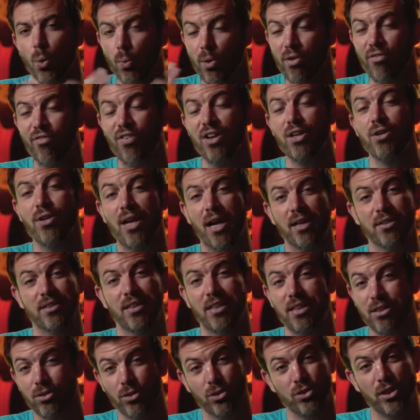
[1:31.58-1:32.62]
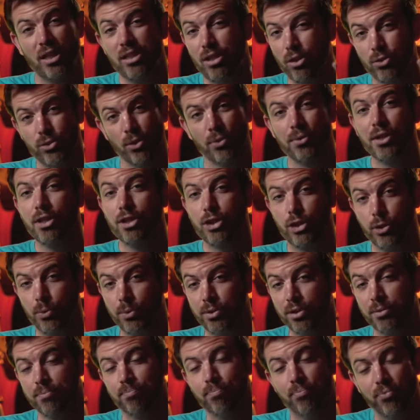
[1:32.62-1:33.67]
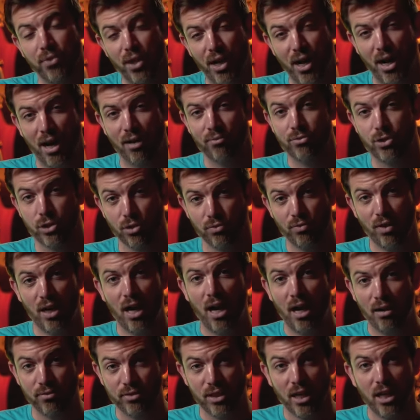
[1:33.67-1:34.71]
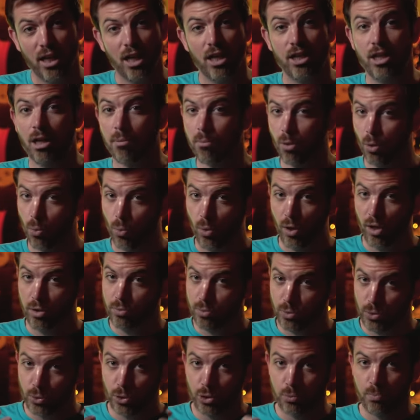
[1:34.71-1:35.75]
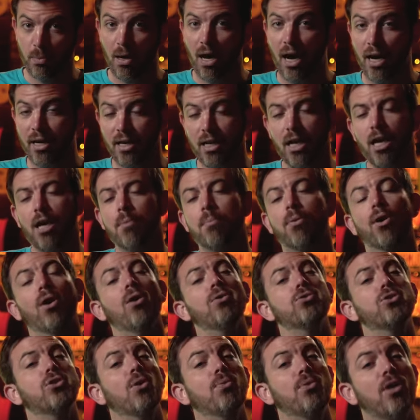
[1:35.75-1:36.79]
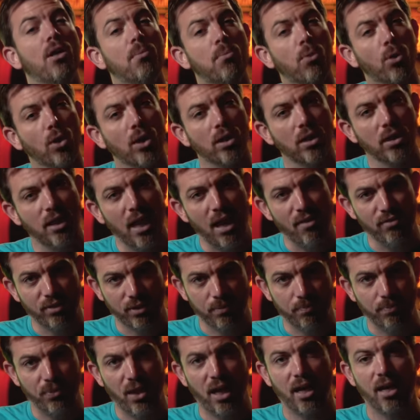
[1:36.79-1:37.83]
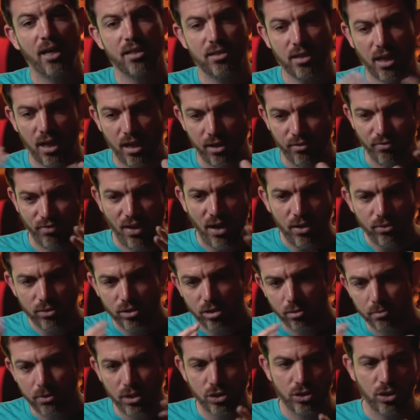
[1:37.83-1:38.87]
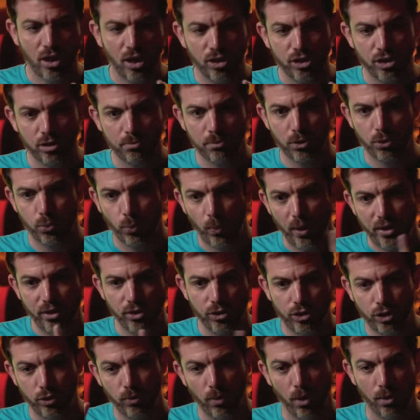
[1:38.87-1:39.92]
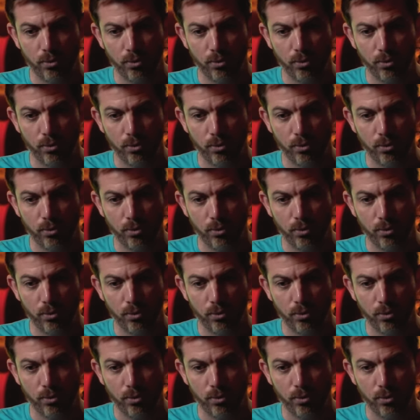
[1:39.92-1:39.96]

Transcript: we figured out that it looks like there's only two of them that have survived. Number one, which was mine, but also number 11. And as I found some discussion between the two